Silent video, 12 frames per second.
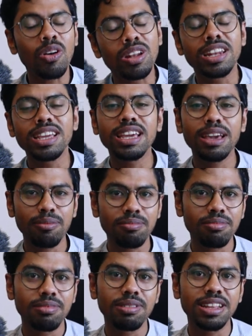only a
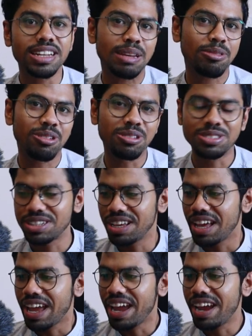elective course,
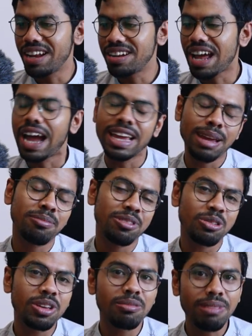and I
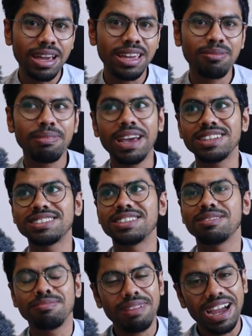am doing my
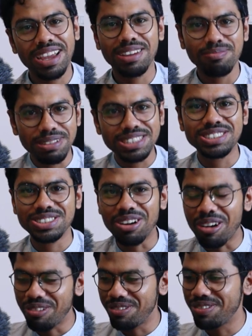best, my bits
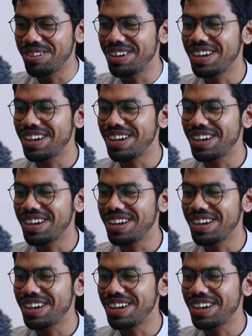of